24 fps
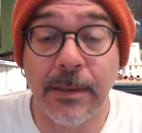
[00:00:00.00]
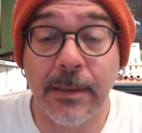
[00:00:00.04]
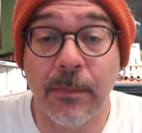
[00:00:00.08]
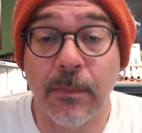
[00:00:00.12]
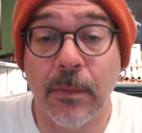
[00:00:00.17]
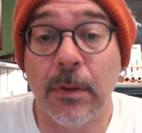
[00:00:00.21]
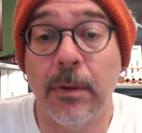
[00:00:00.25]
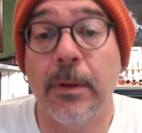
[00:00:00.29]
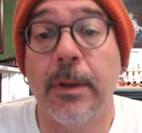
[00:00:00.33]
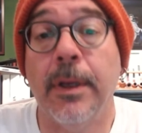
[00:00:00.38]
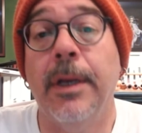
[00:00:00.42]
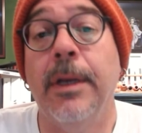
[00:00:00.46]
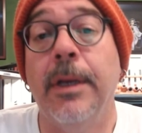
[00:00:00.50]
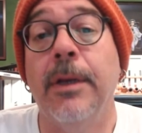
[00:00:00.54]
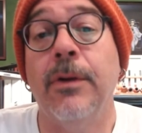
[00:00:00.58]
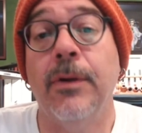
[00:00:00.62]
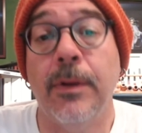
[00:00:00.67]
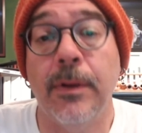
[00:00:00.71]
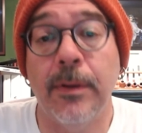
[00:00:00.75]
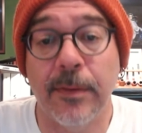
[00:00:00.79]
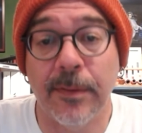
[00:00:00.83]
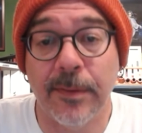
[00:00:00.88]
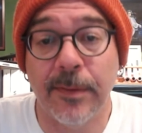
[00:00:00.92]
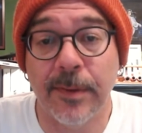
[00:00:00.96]
And we were going to
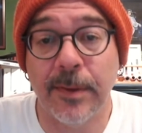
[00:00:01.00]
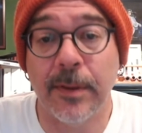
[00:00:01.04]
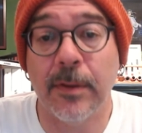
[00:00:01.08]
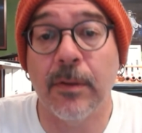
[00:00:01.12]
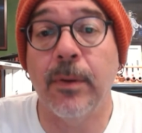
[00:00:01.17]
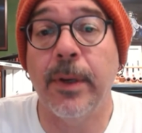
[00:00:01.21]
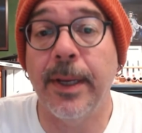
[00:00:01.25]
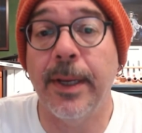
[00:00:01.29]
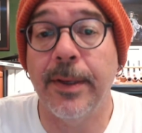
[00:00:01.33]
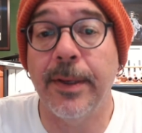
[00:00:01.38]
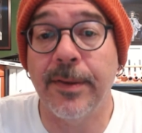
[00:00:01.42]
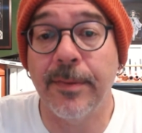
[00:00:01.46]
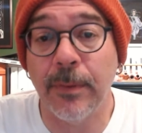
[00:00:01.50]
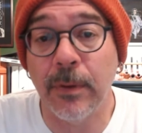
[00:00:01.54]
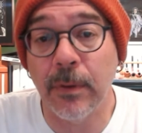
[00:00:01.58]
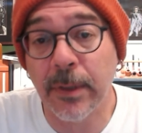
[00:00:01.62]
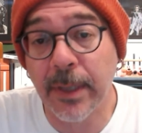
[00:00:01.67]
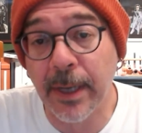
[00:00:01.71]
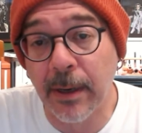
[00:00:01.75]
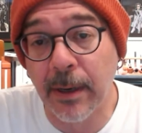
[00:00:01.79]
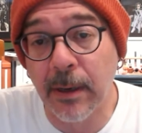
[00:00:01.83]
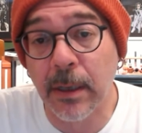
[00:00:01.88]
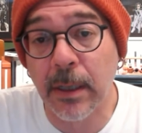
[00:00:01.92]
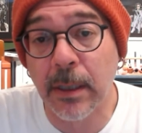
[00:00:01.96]
introduce and create some new
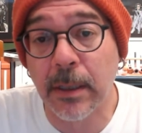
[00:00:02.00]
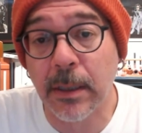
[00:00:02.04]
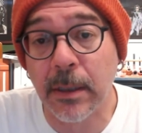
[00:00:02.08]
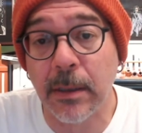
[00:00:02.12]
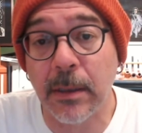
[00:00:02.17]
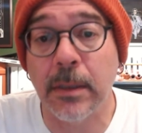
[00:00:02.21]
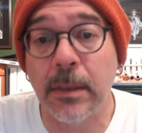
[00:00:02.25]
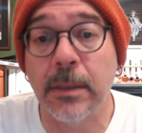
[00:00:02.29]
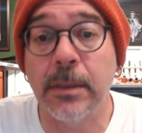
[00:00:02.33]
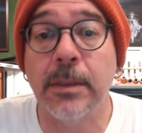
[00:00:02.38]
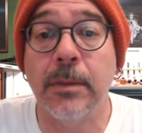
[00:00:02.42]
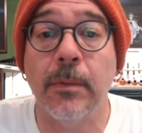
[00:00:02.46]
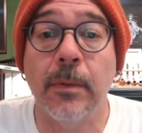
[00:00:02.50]
characters,